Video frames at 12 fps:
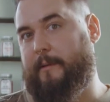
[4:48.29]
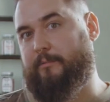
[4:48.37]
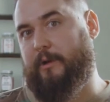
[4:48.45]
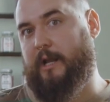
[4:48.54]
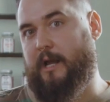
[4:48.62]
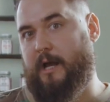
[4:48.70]

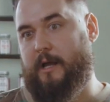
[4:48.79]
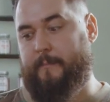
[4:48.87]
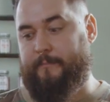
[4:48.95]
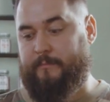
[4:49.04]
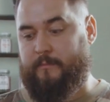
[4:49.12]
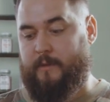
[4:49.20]
paprika
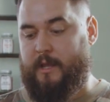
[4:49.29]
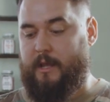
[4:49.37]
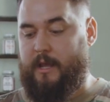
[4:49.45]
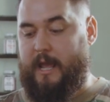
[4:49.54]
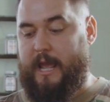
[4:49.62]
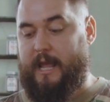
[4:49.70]

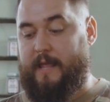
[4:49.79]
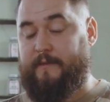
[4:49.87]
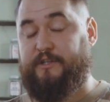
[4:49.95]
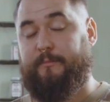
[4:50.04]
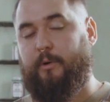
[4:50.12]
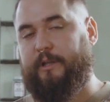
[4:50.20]

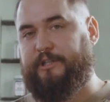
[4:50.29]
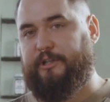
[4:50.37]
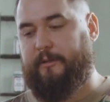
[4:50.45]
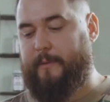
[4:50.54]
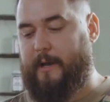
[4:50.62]
and the chipotle chili